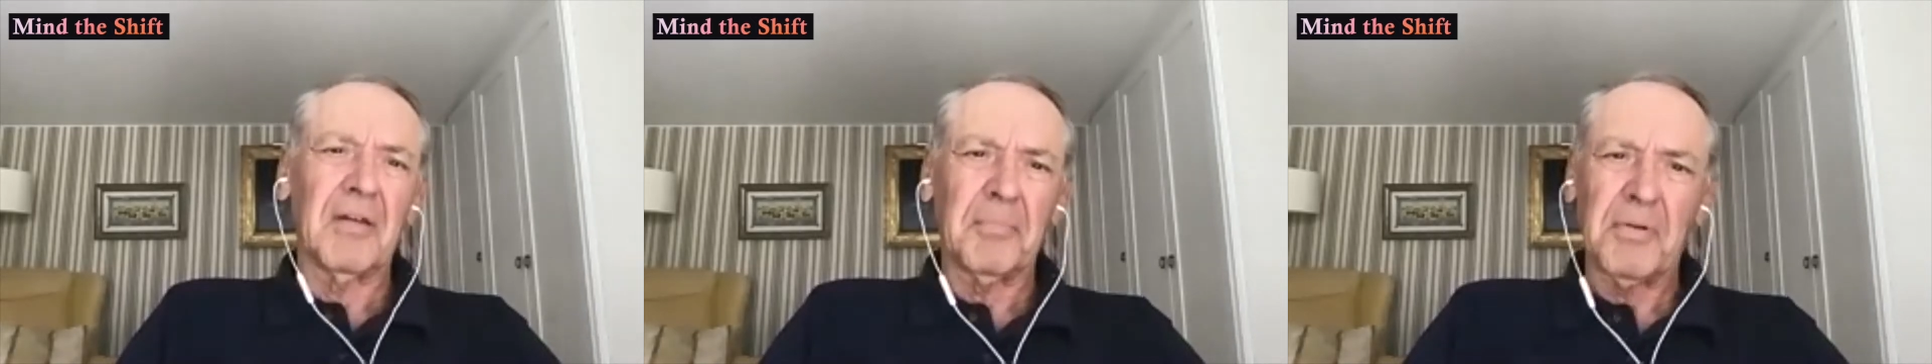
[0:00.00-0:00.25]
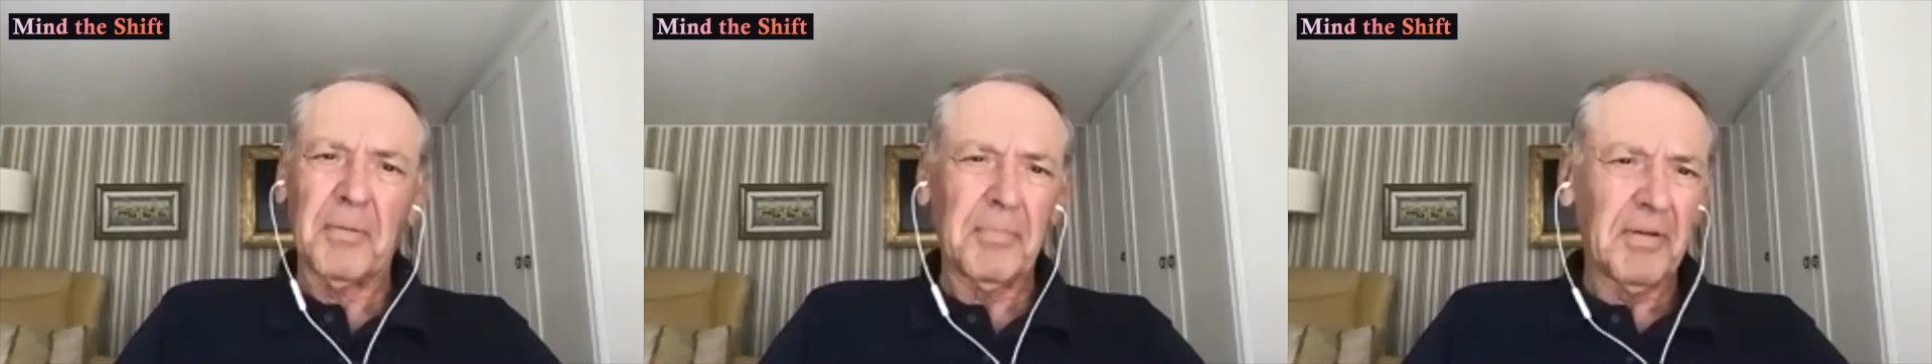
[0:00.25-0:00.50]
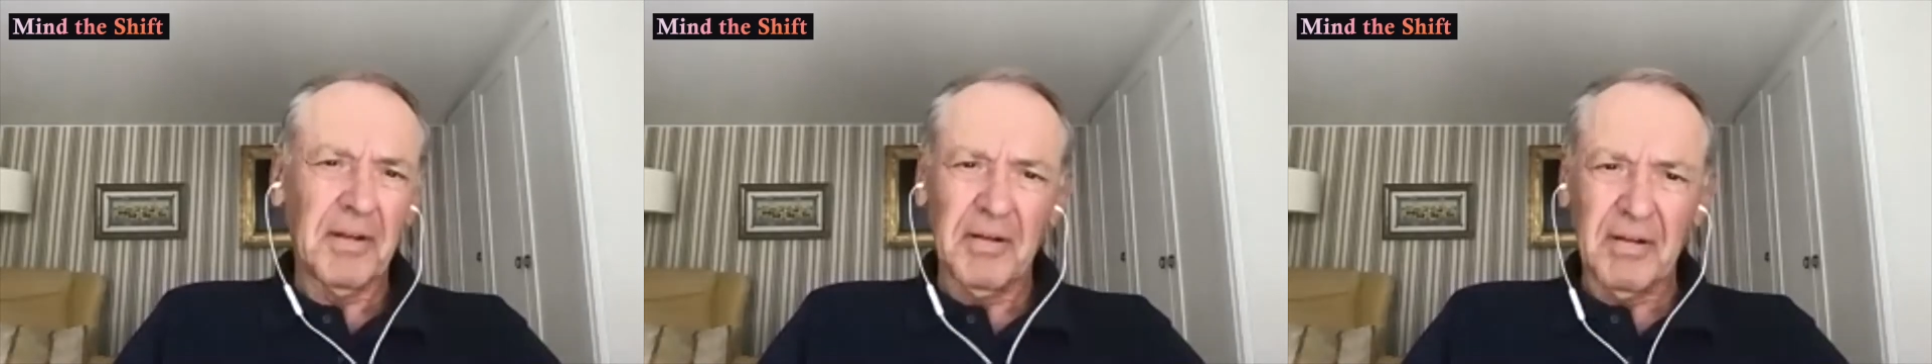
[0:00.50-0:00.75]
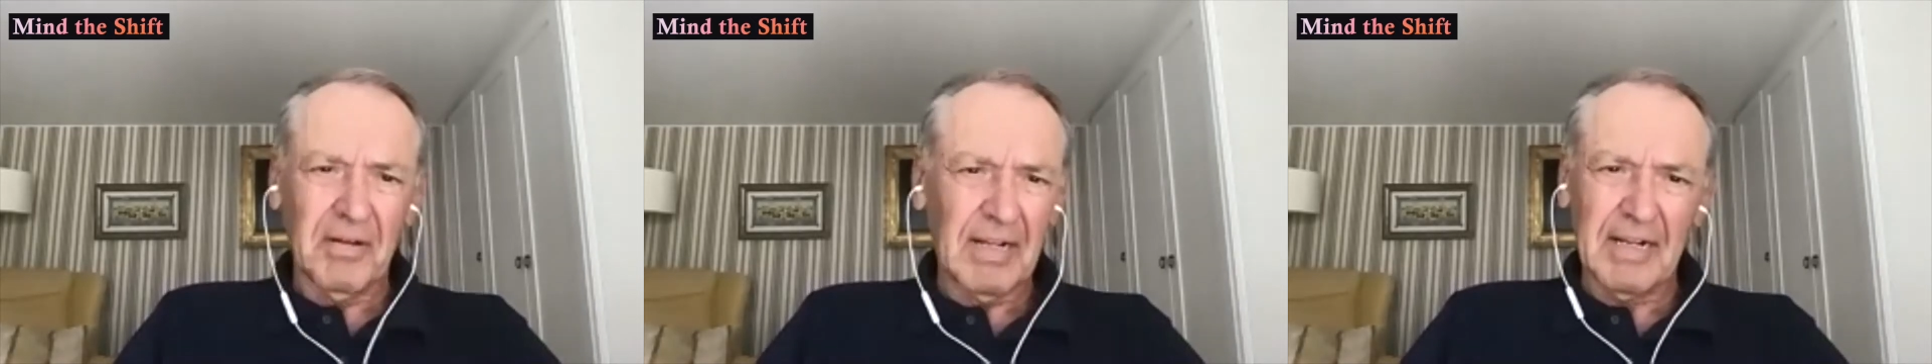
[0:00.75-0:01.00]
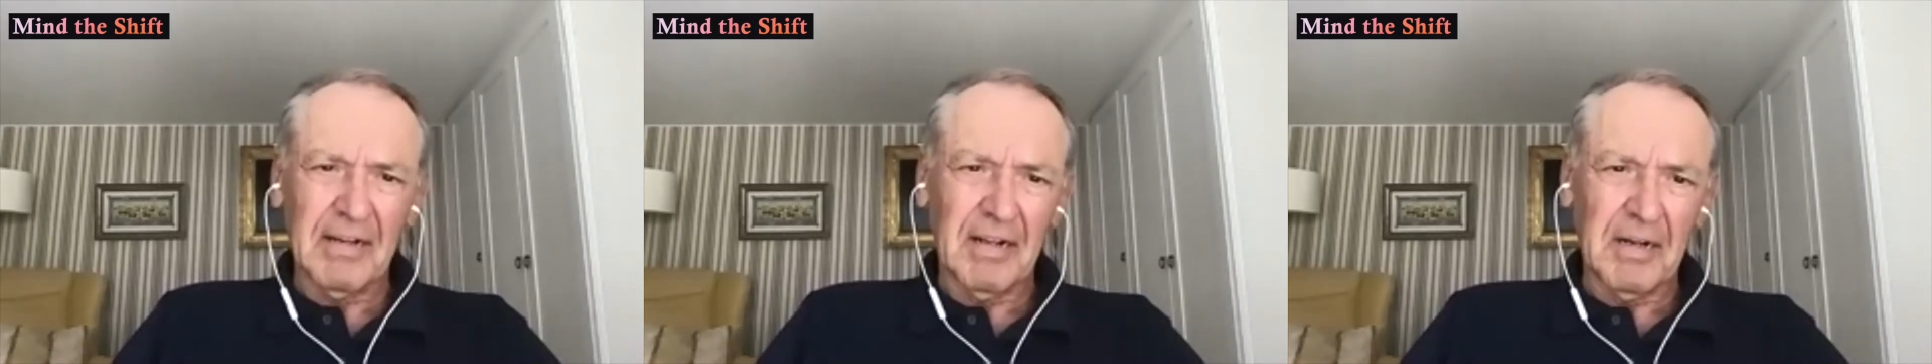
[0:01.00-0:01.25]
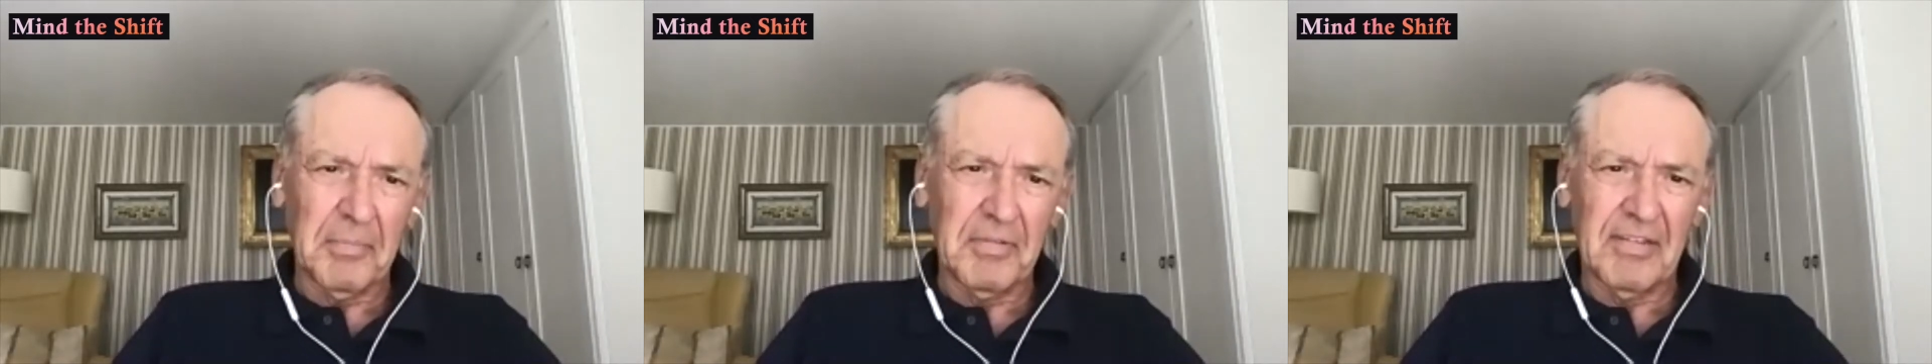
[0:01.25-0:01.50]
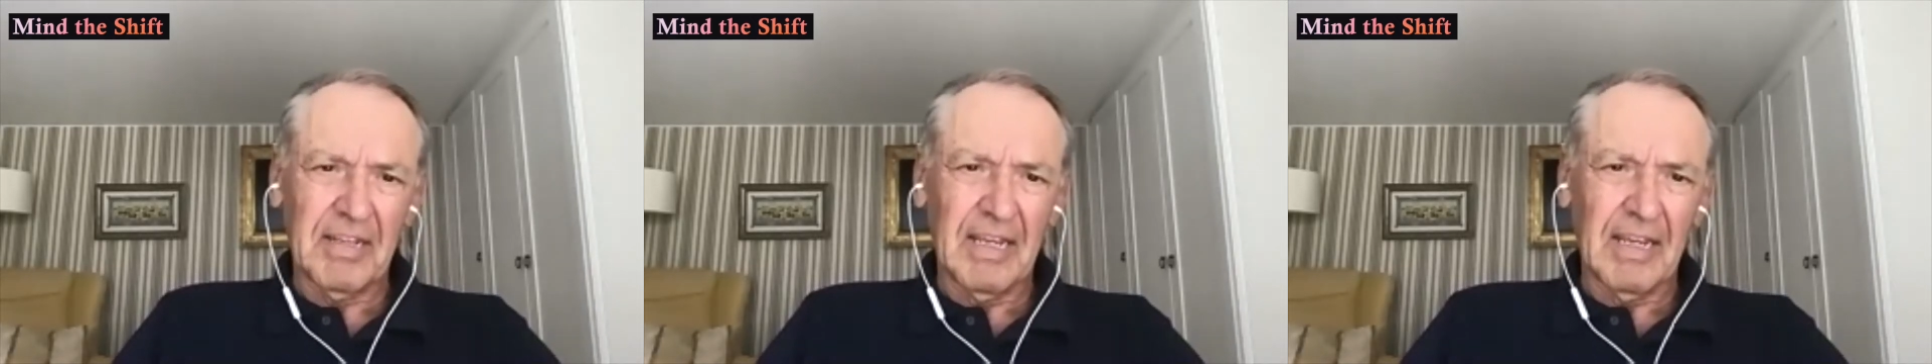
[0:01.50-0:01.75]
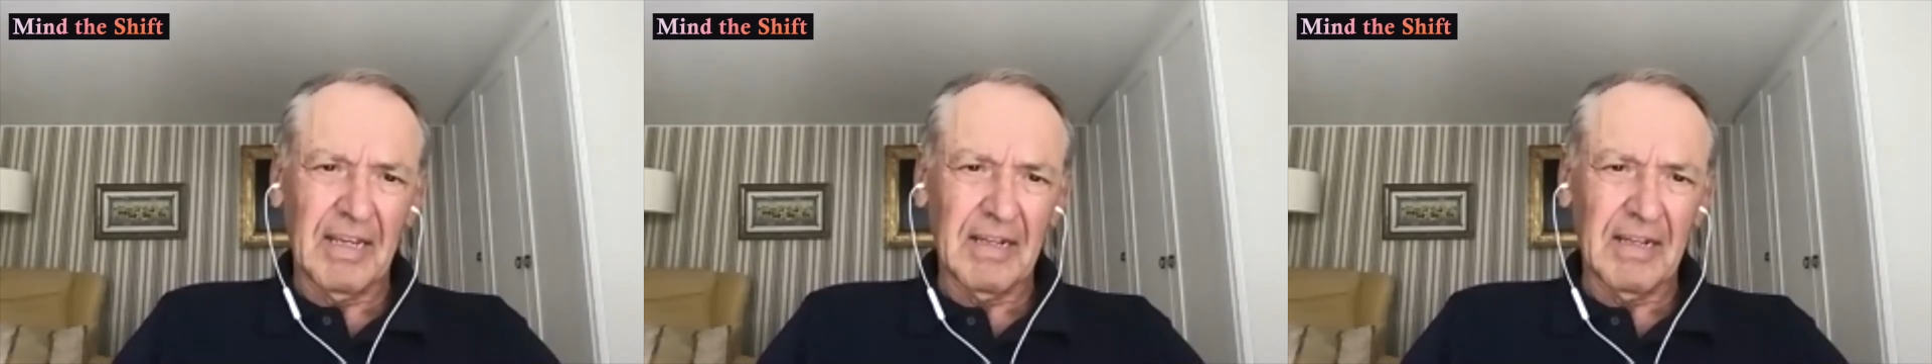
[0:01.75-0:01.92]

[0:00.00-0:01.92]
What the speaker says: probably a technical mistake,